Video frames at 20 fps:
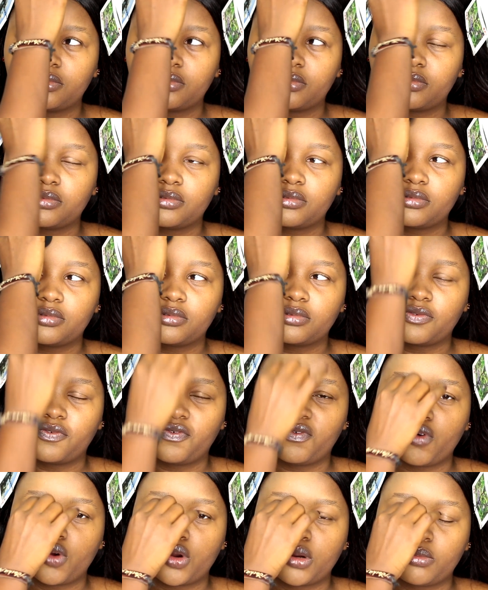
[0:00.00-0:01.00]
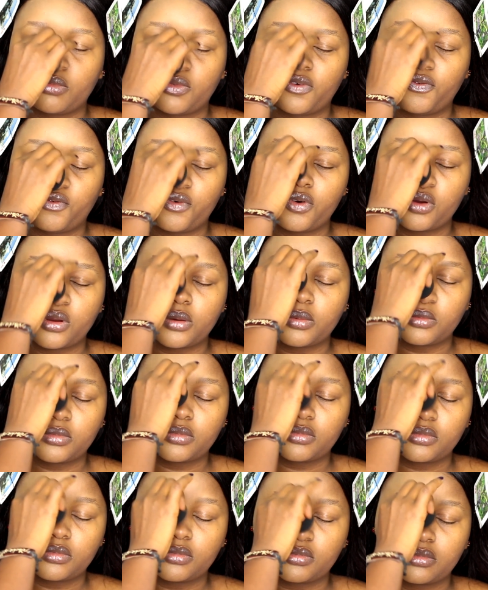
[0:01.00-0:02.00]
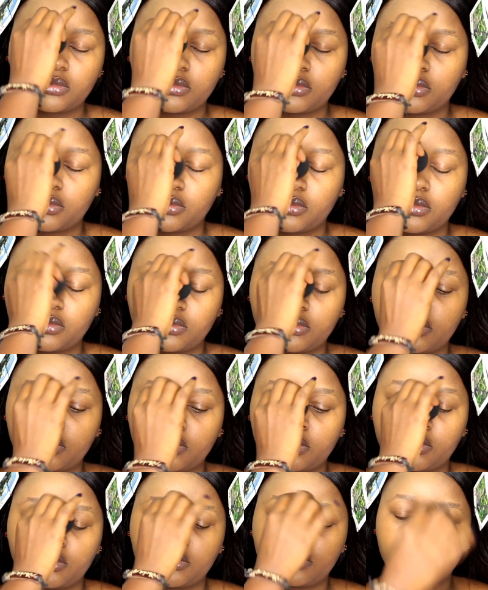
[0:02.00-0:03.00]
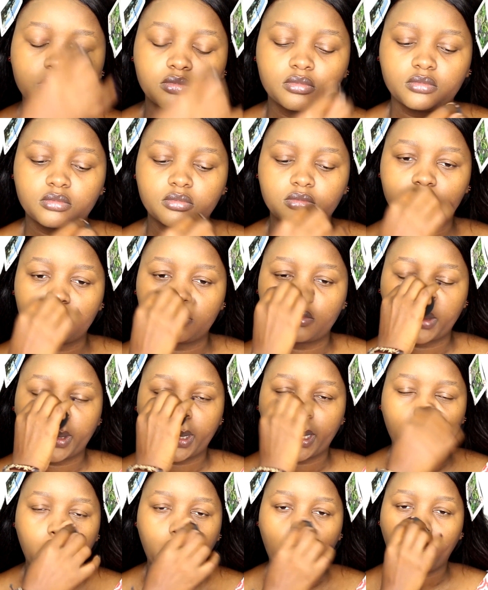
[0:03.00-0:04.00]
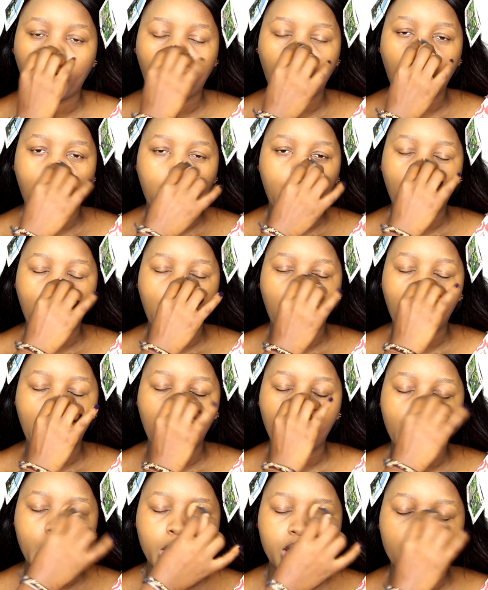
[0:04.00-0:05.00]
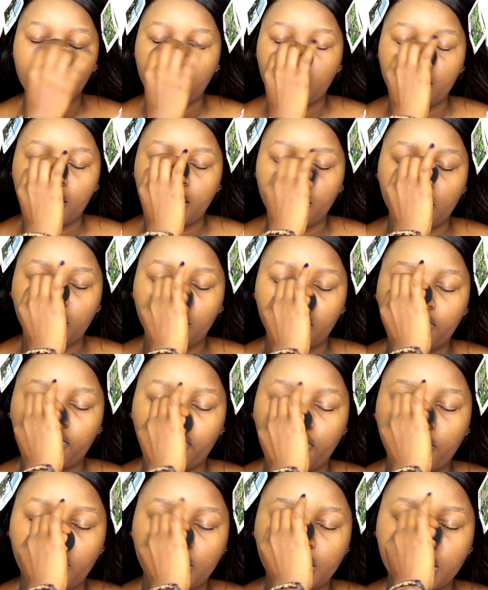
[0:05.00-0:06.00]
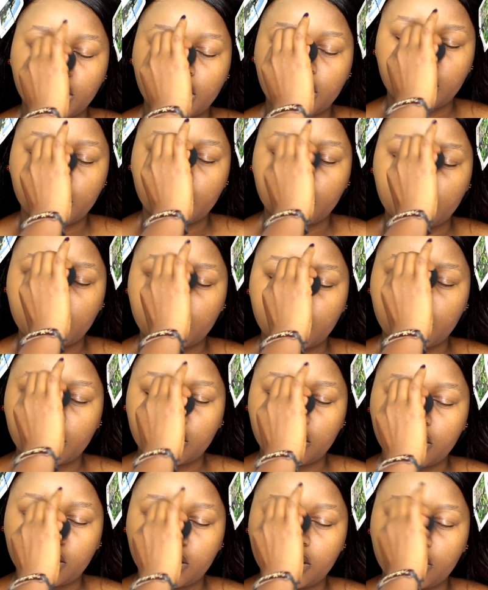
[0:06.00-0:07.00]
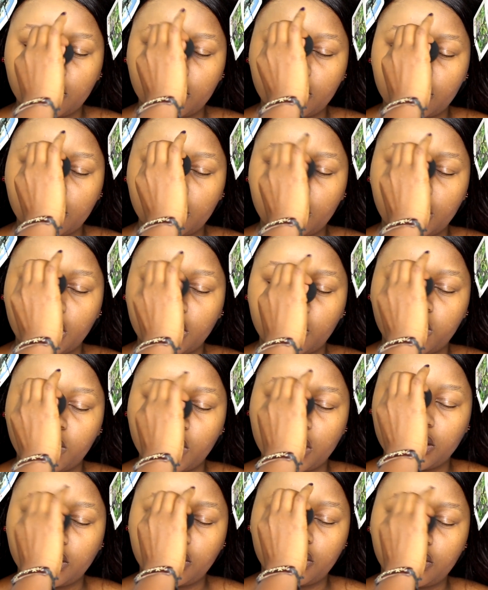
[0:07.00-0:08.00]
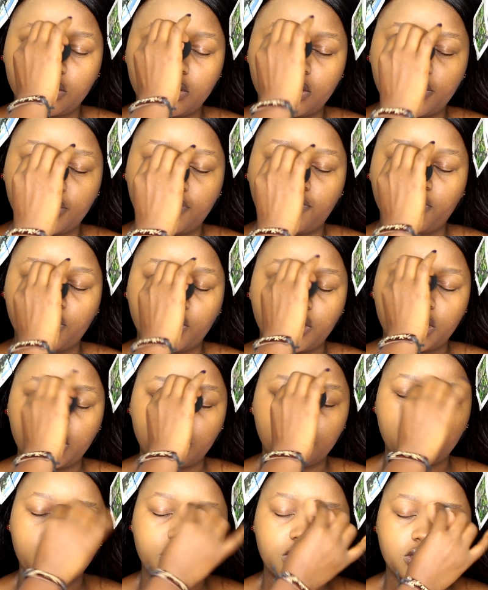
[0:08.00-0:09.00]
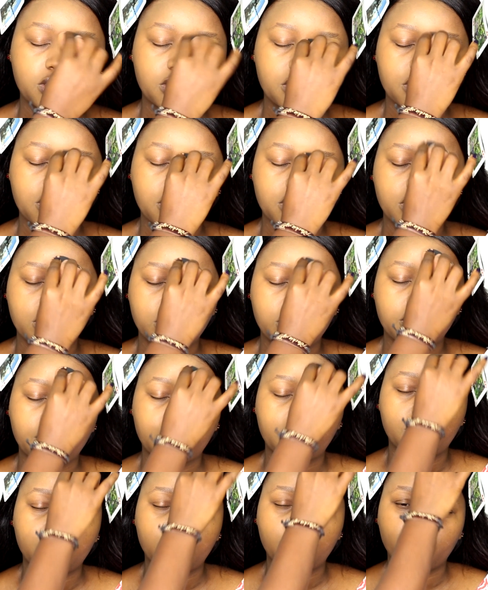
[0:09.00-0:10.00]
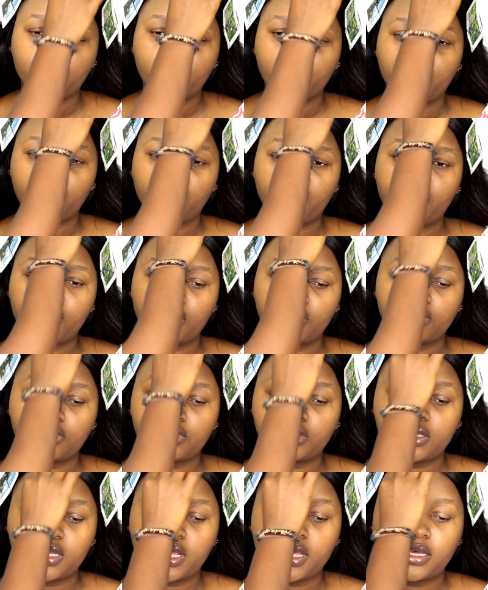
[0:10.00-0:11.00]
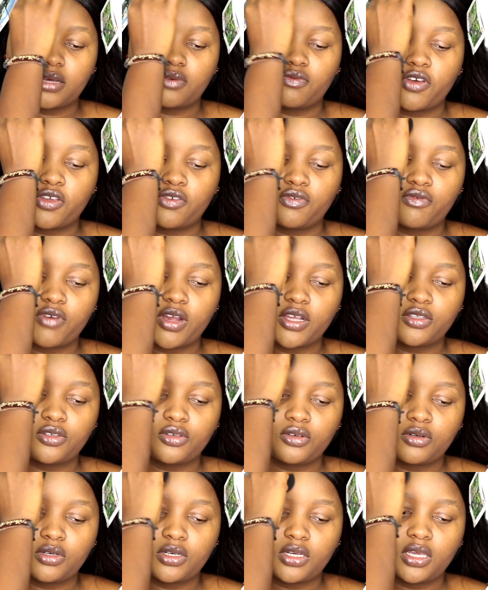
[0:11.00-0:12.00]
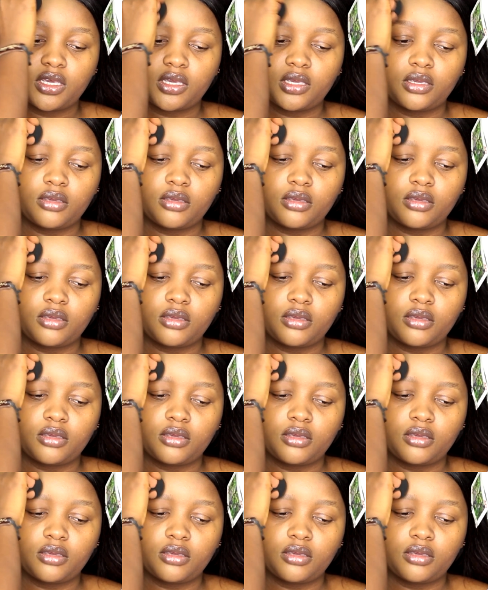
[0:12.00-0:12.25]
off, I think. You know, but it's all right. I mean, I like the way it's matte. It's very matte and it actually looks good on the skin, so